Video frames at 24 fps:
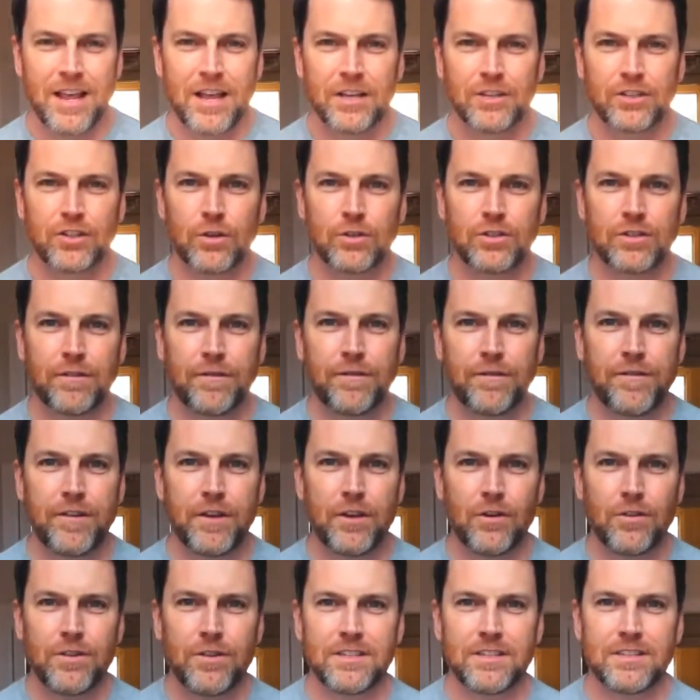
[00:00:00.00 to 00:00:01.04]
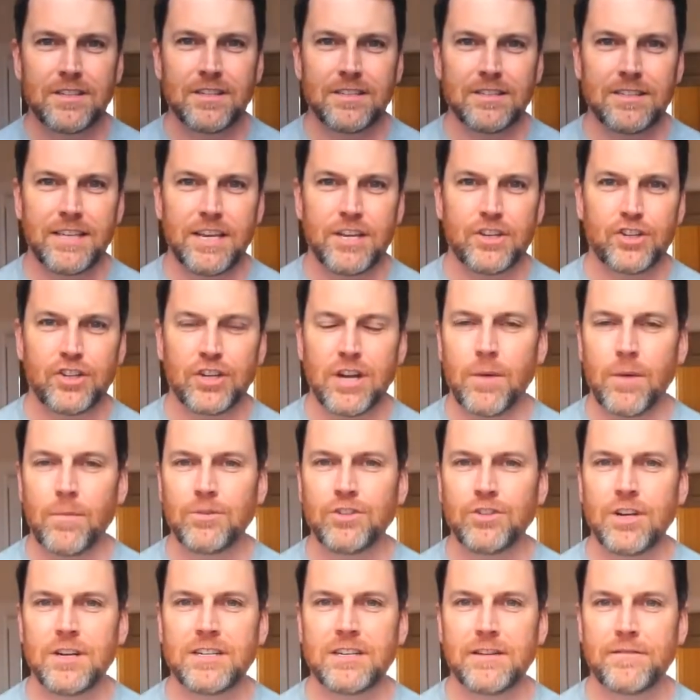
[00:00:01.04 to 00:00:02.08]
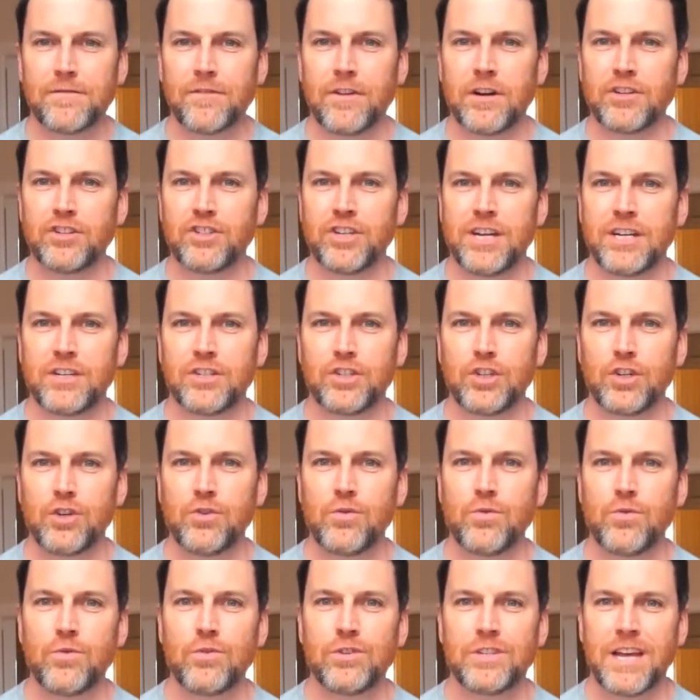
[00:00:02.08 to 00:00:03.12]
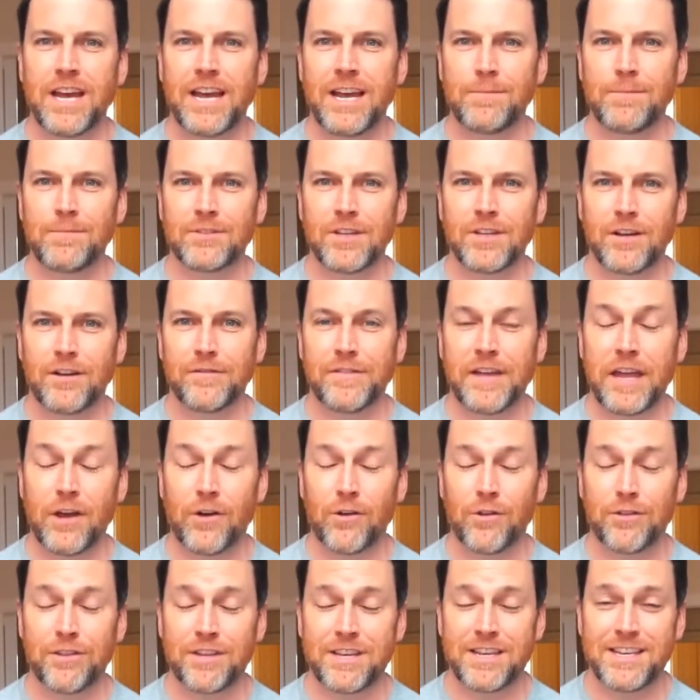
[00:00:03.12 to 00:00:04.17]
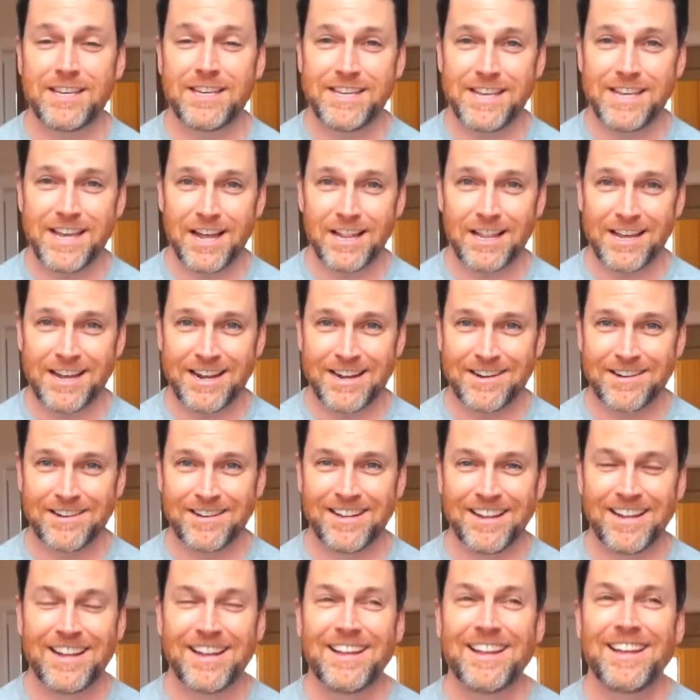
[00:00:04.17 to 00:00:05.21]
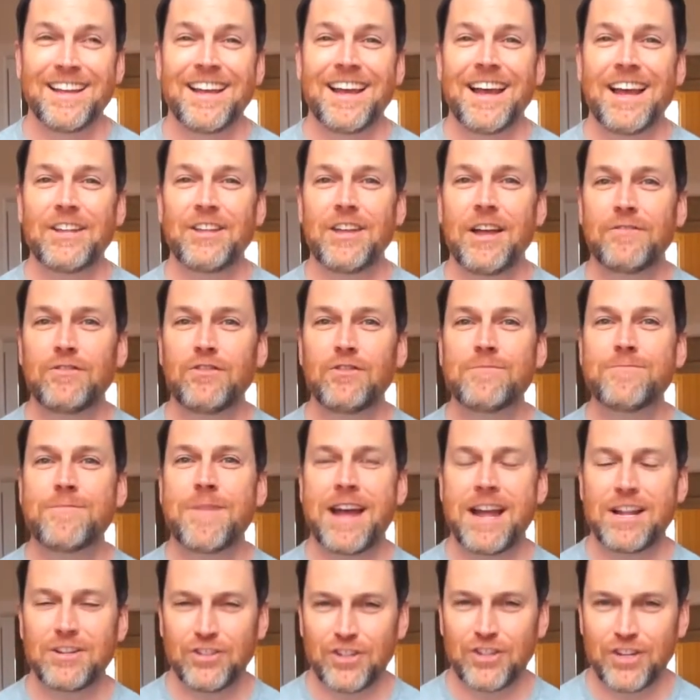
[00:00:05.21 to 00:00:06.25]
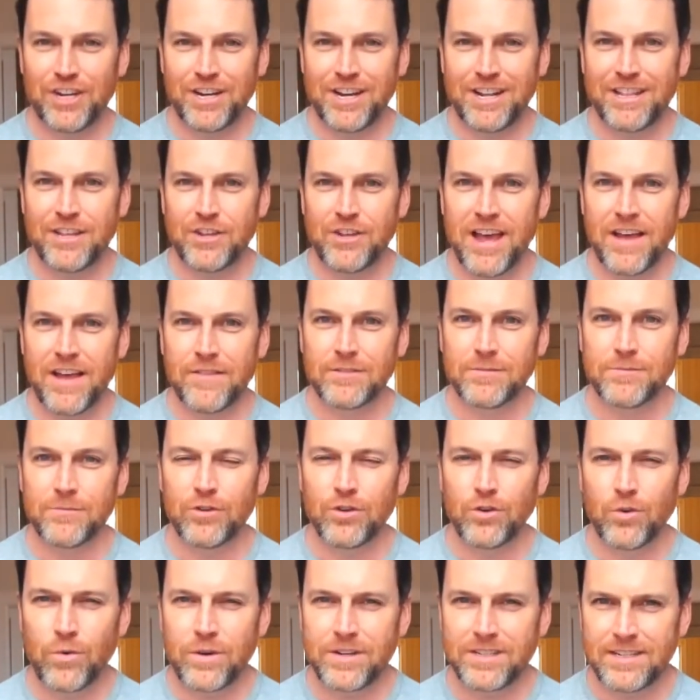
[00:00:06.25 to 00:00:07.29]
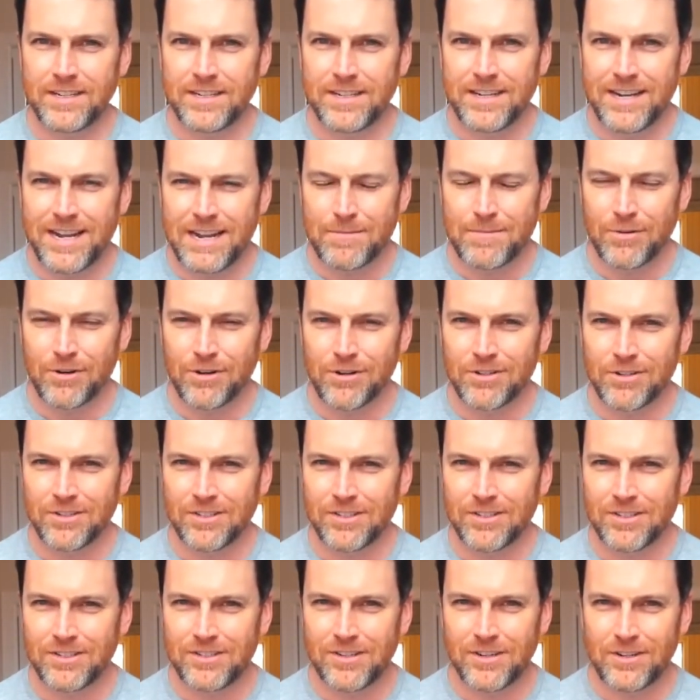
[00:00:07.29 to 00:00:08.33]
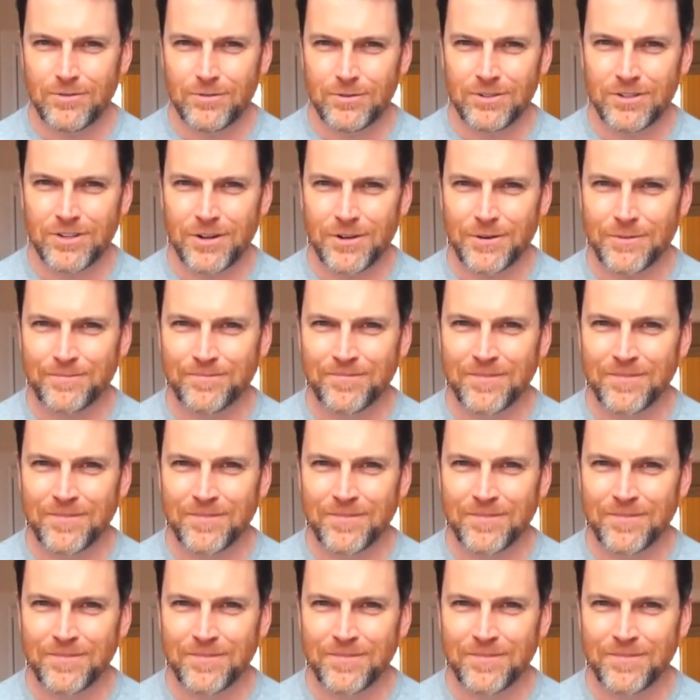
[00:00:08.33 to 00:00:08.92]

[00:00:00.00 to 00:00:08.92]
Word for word: So to feel this sensation, I want you to differentiate two types of healthy yelling. And you have to imagine that you have some noisy neighbors to do so.